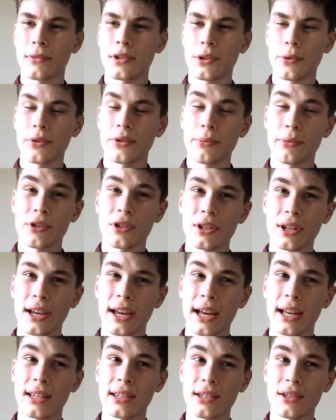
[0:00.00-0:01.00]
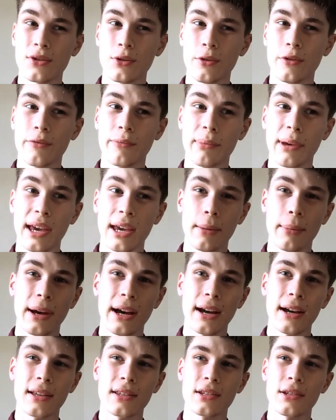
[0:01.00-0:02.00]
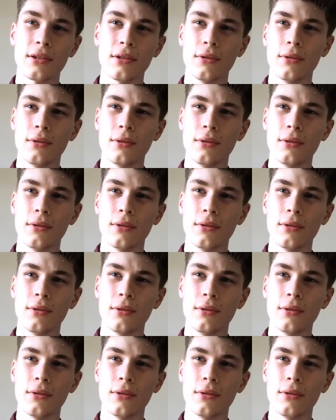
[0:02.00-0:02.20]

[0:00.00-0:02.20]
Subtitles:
do as much as I can to sort of pay back to,